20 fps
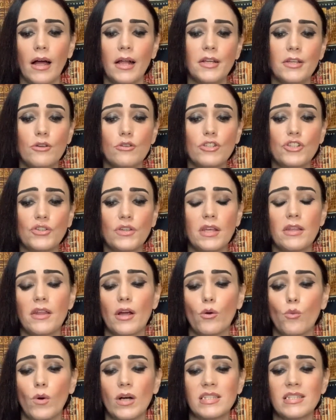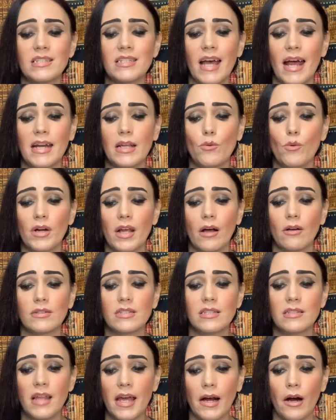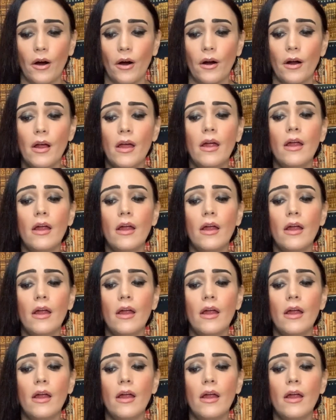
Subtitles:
and usually there wasn't anyone else there.